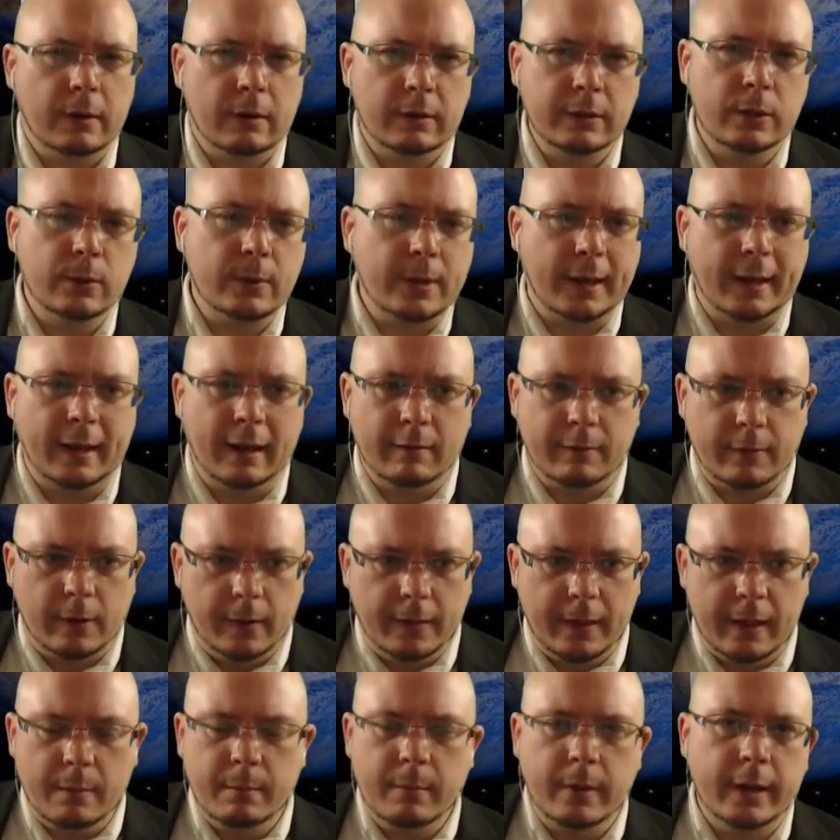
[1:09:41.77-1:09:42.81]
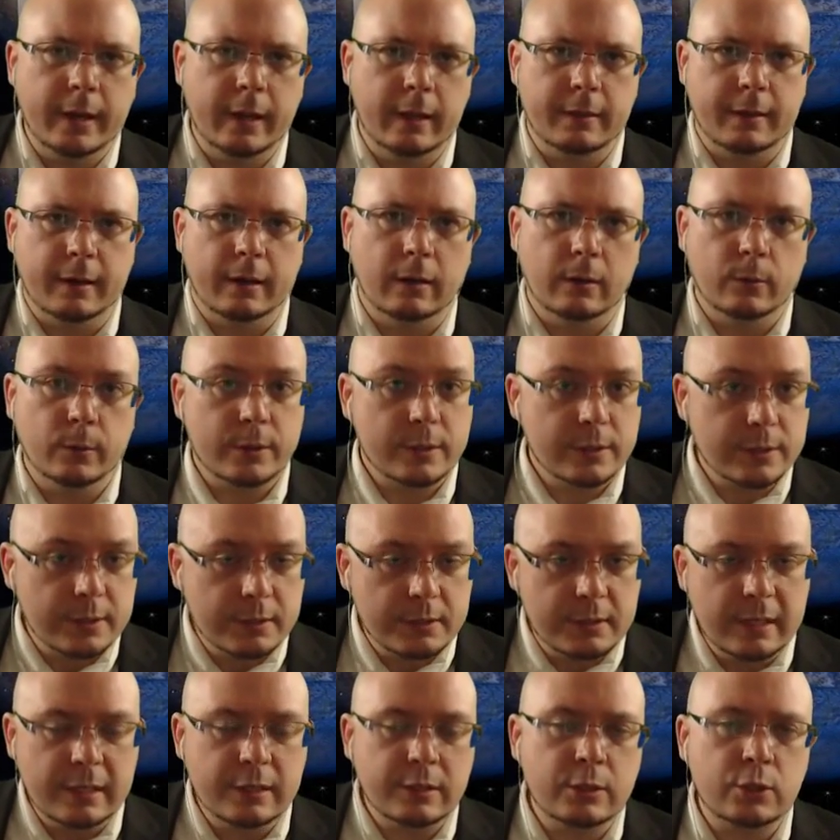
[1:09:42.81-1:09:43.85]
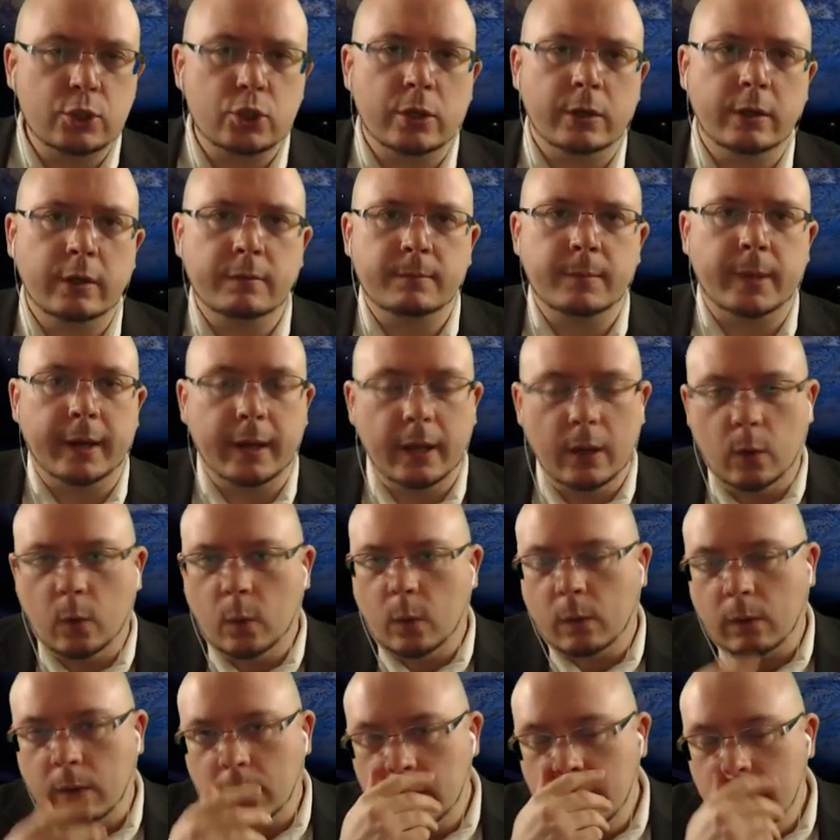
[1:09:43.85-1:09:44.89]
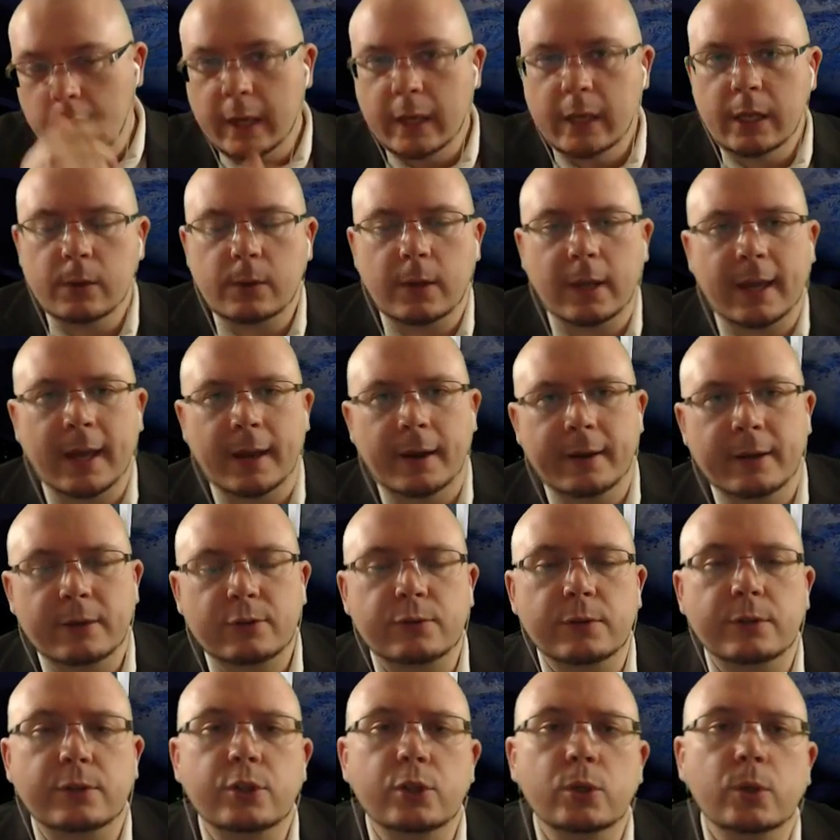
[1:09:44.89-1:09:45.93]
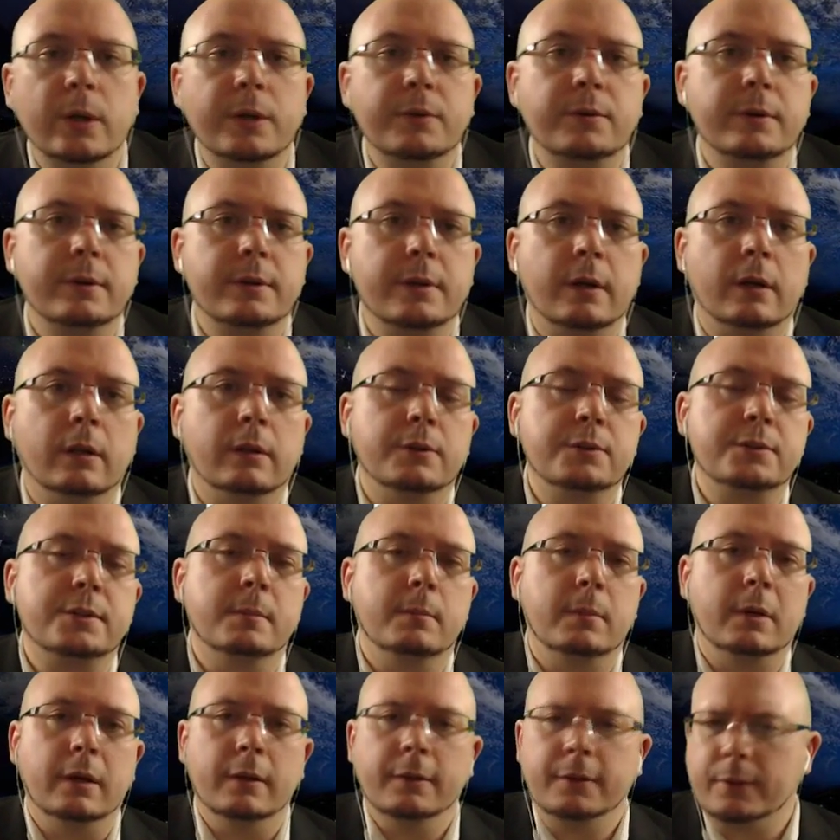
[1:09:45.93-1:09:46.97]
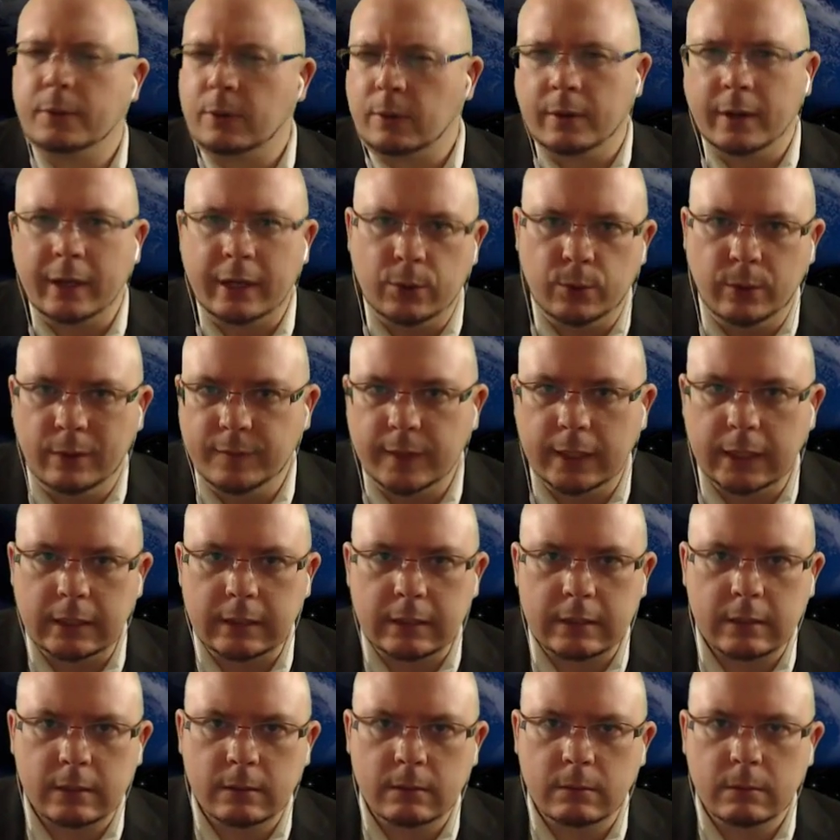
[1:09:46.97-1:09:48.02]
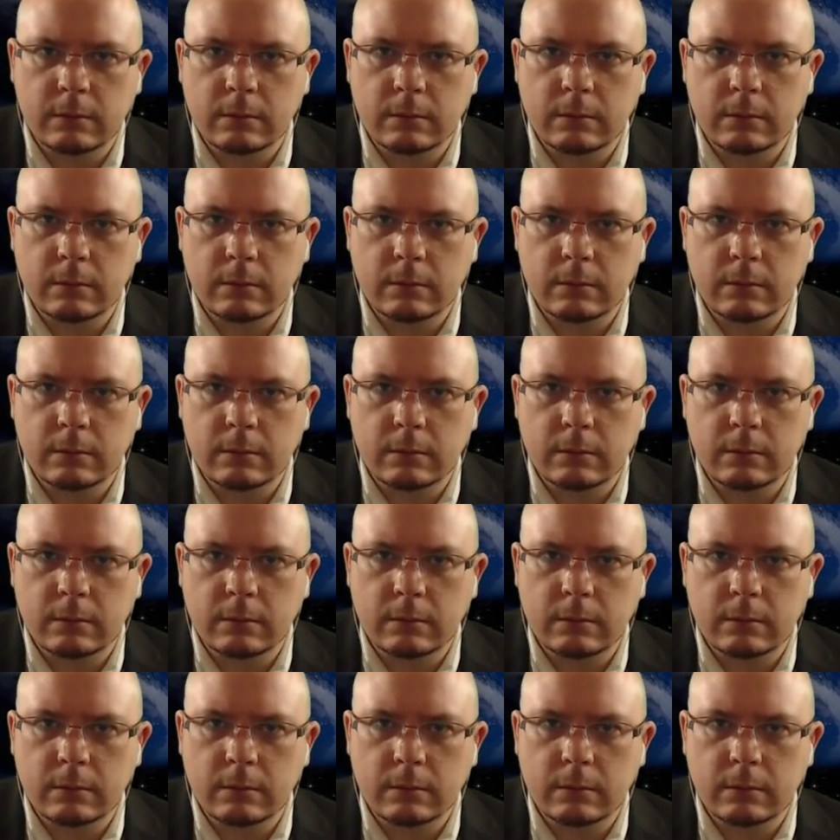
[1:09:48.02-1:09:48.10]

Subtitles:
You could have all that money there, which is a decent chunk of money, or you could get an extra $200 a month or equivalent.